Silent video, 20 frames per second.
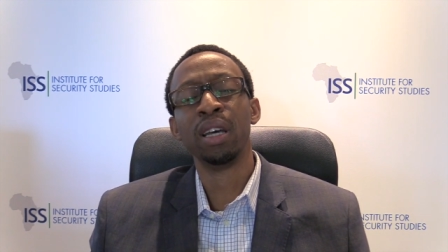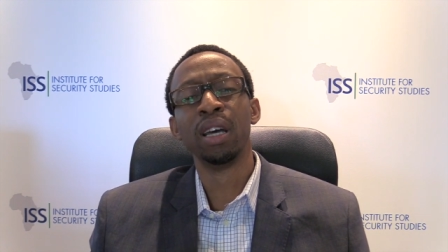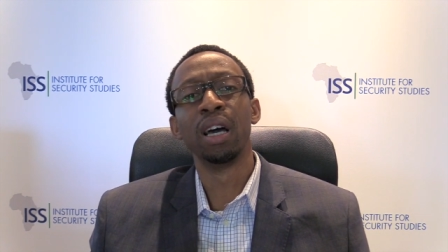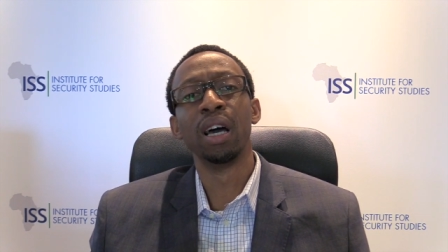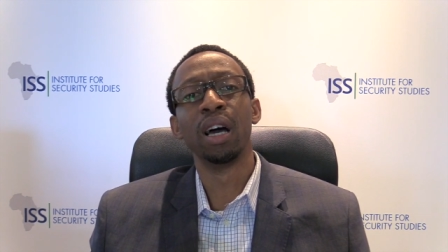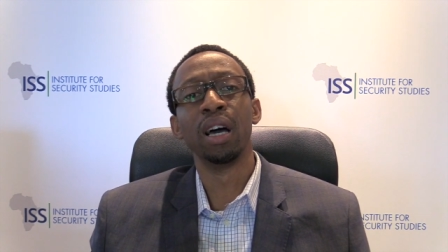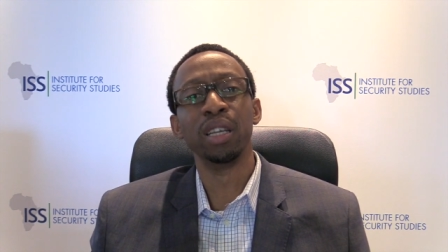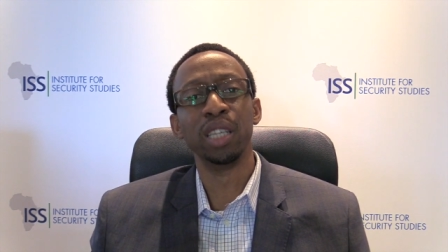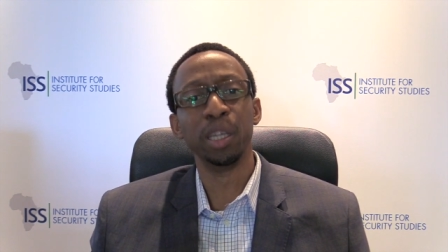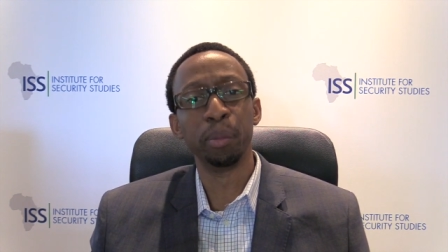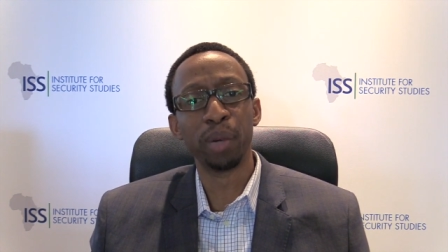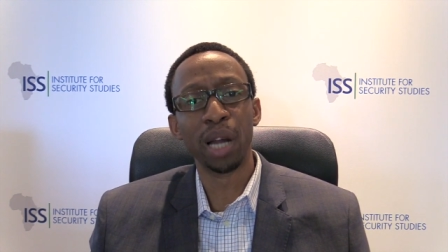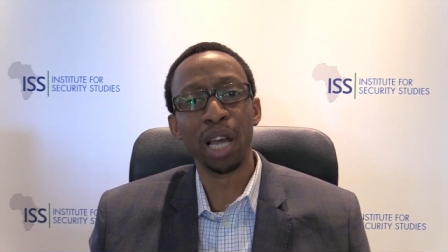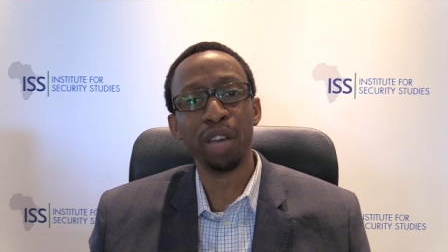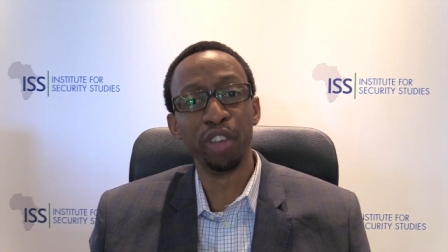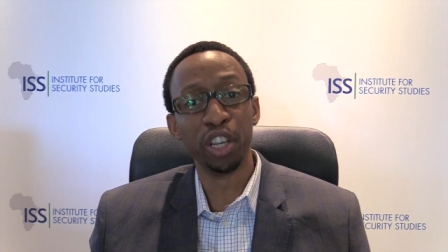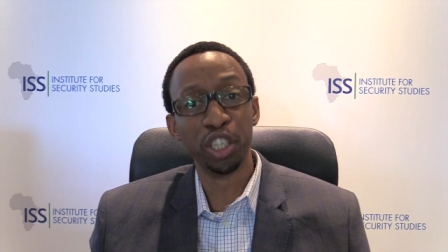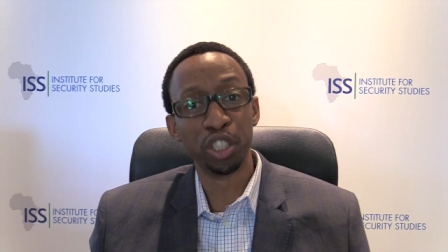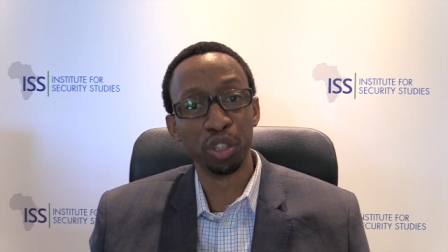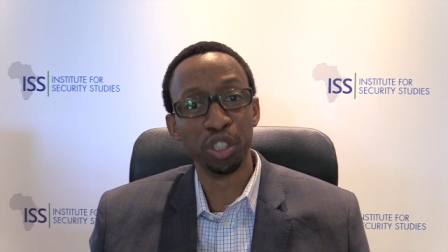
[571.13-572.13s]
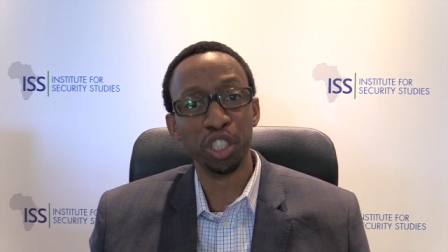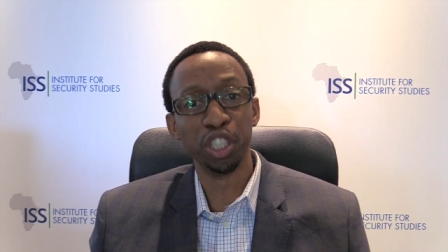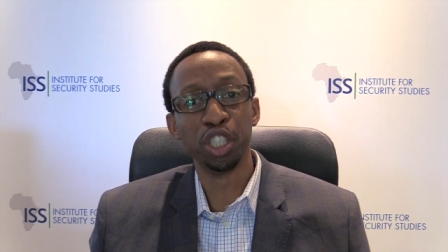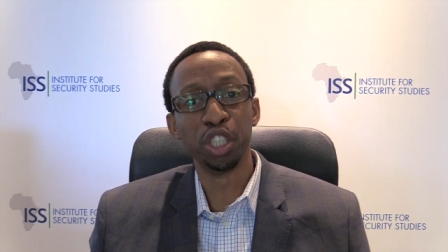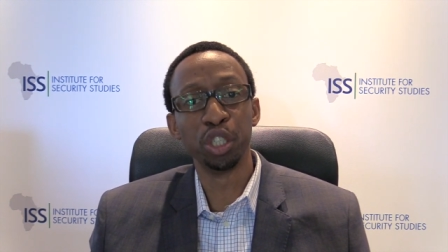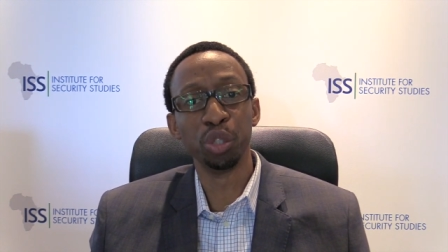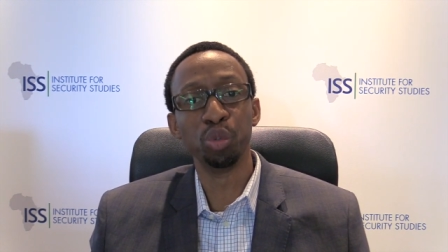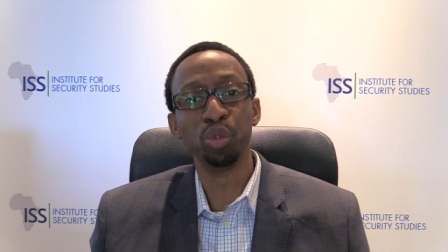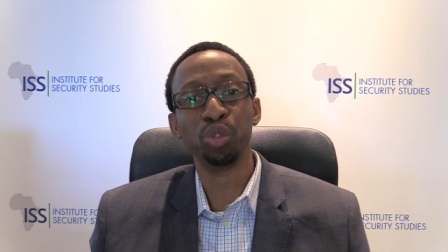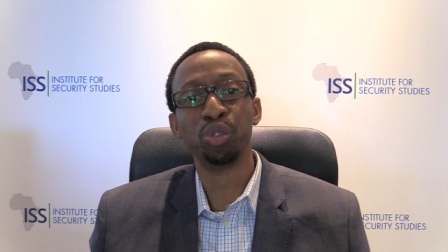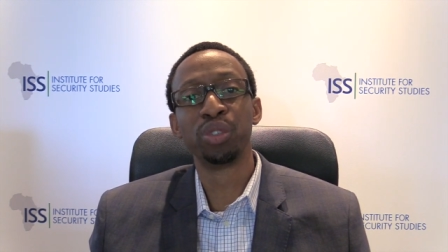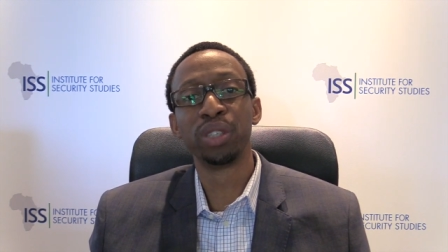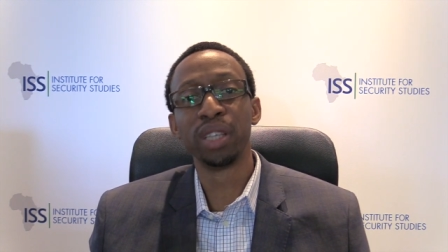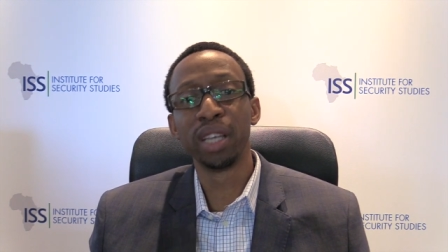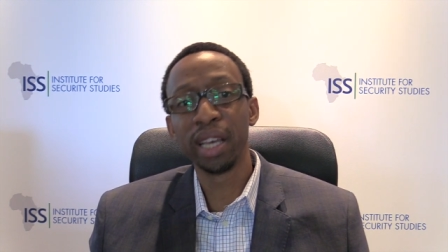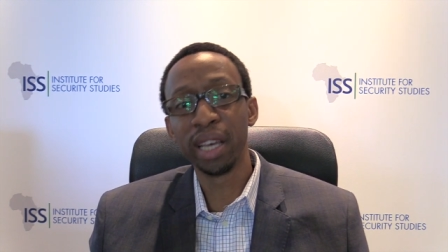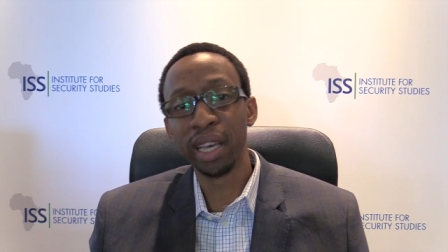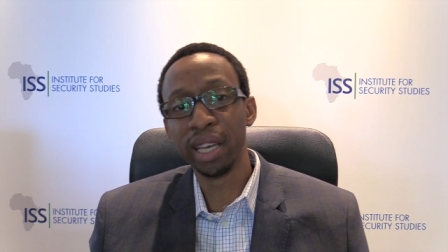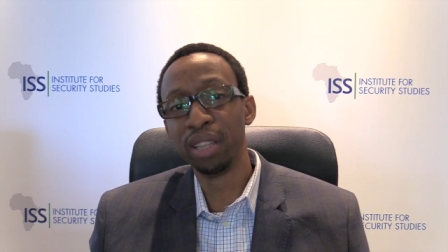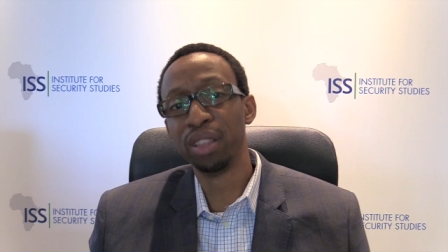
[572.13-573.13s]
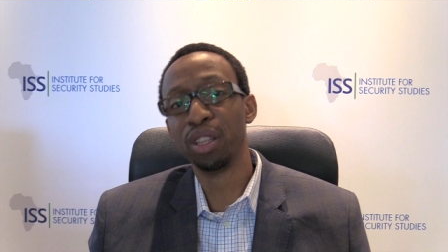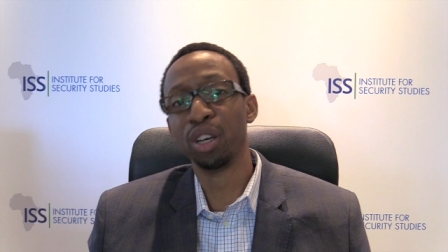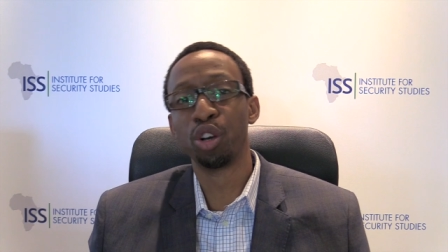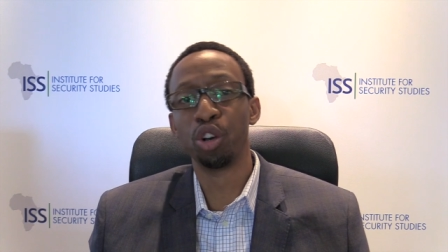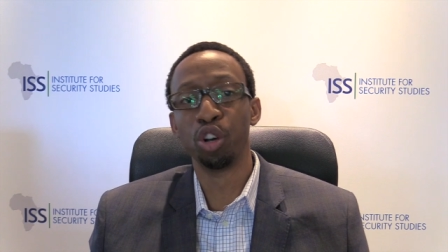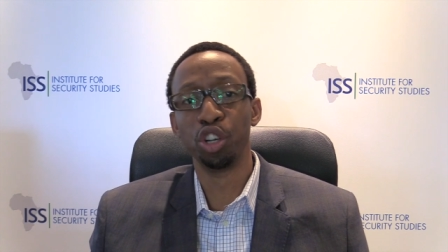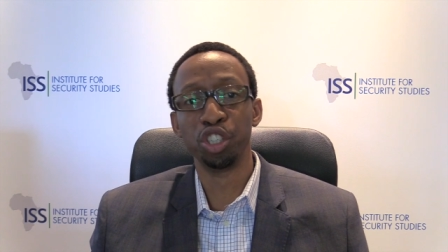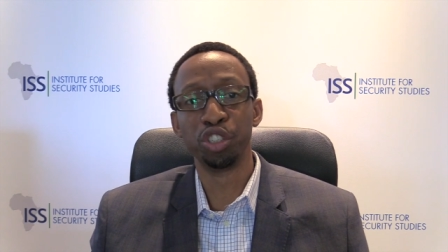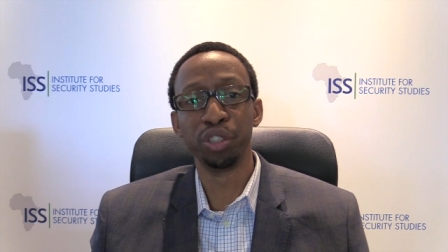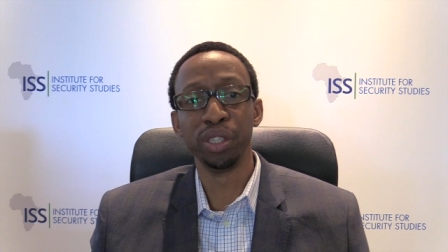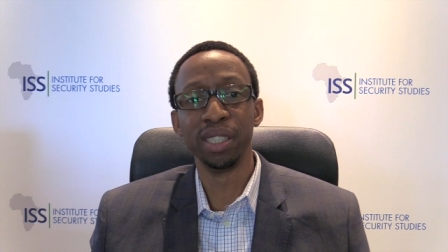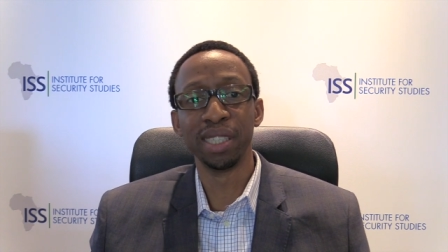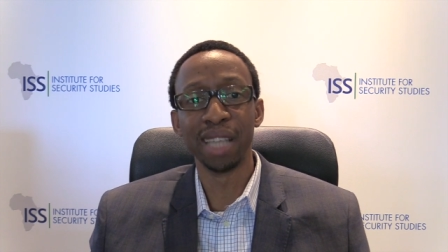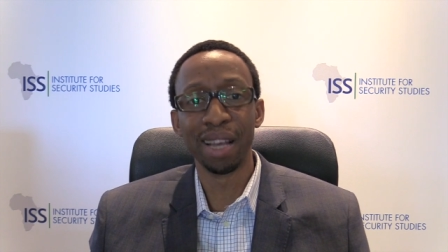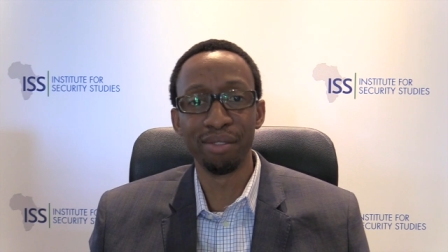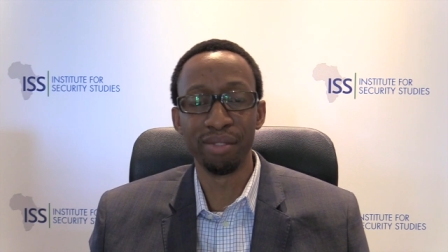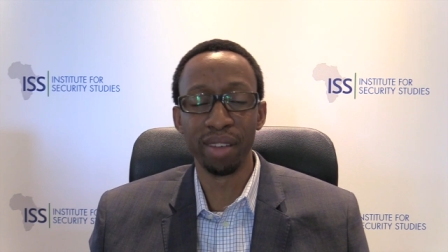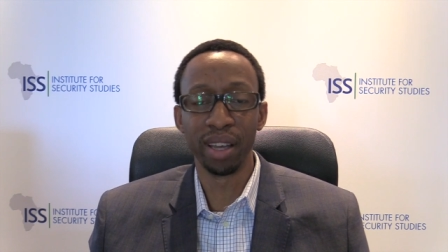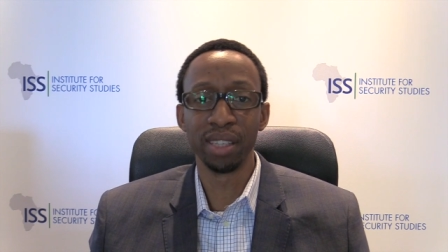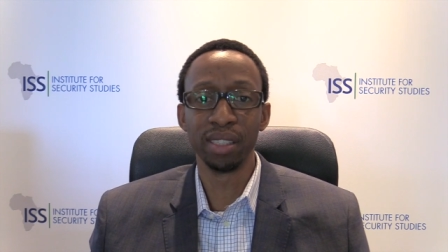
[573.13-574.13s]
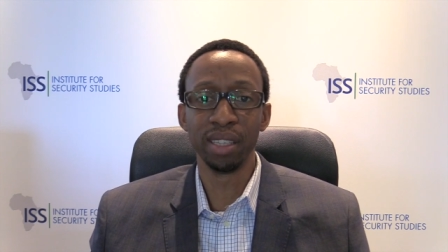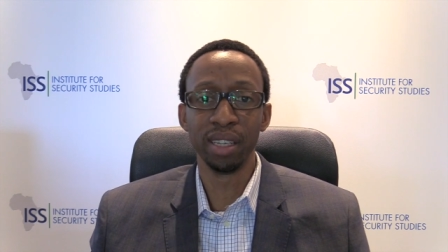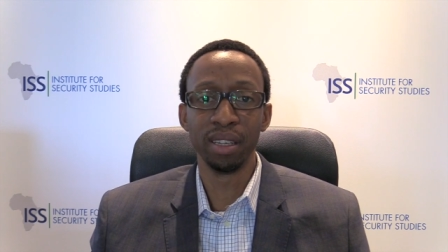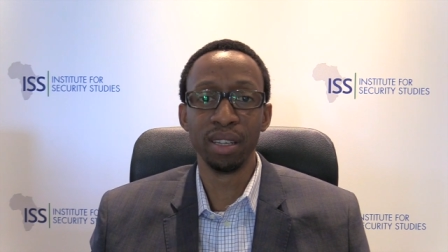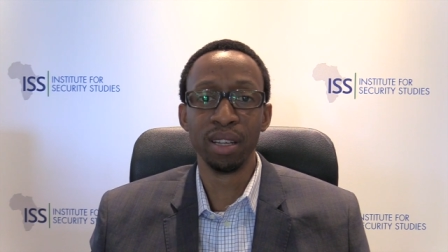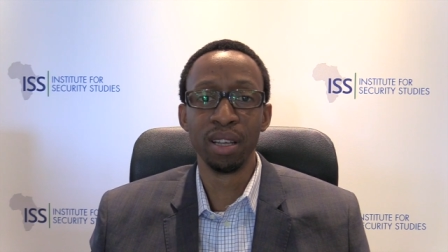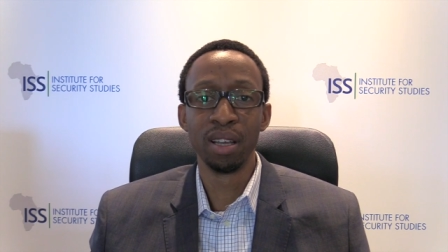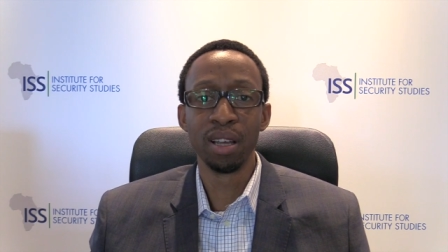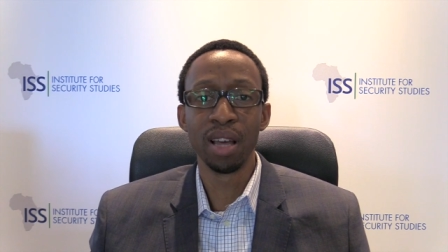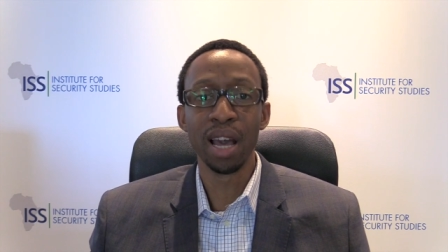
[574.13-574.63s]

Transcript: uh, deprivation issues in the countries affected,